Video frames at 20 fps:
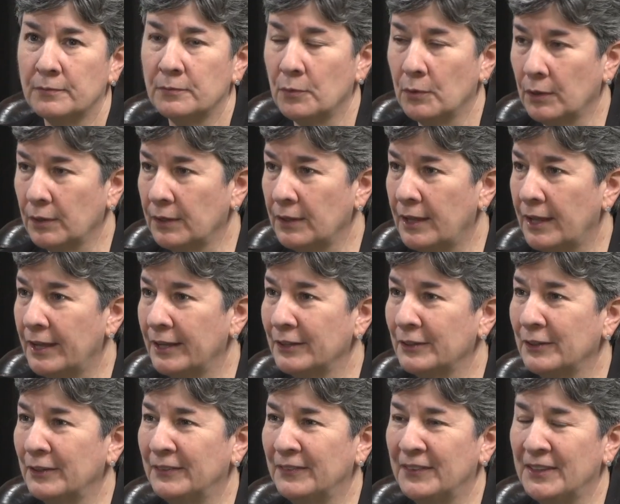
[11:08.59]
4
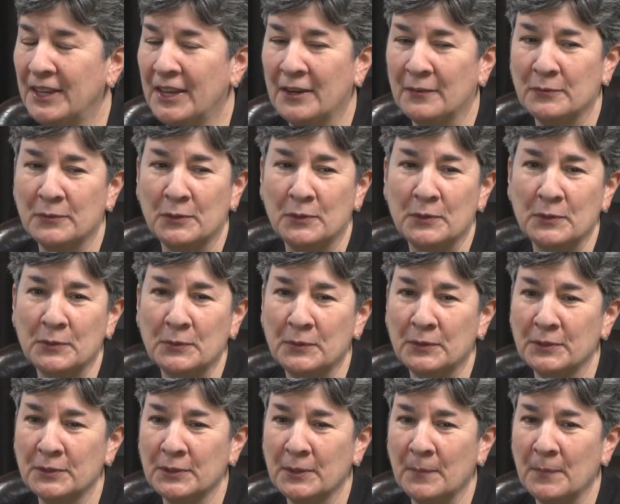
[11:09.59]
o'clock in the afternoon
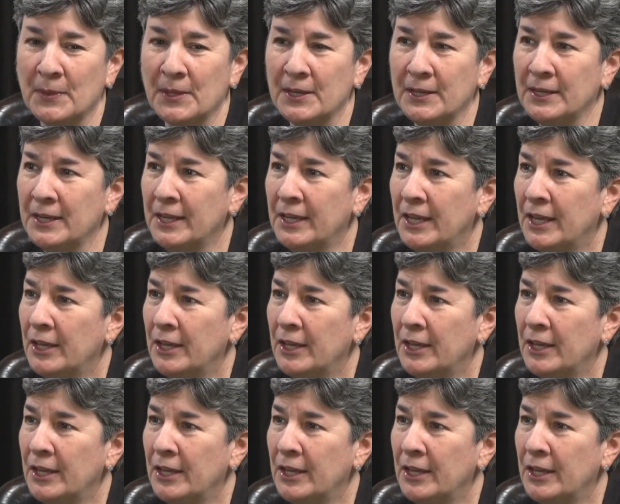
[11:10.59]
or something.